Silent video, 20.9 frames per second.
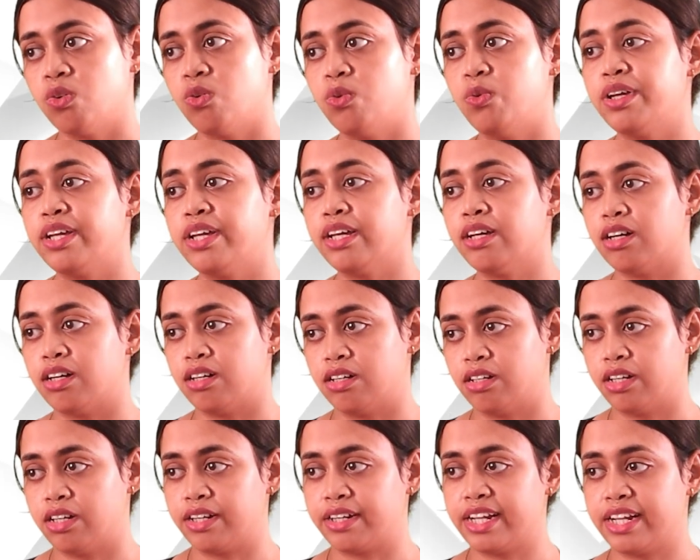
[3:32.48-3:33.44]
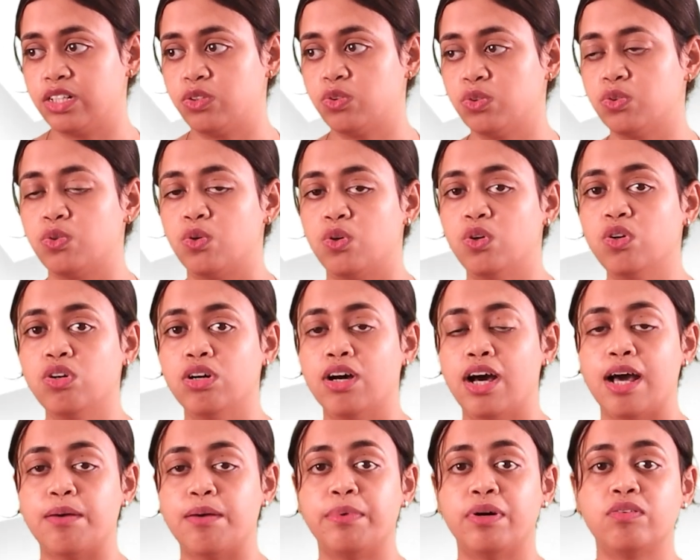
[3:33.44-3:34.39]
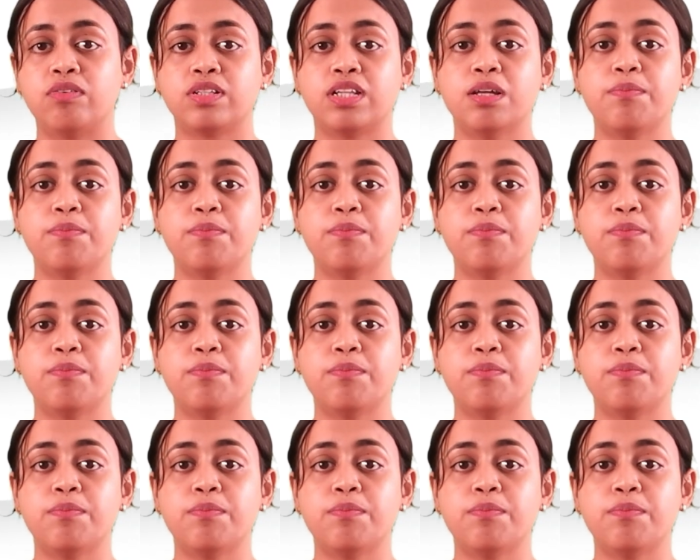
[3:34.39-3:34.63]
we need to know about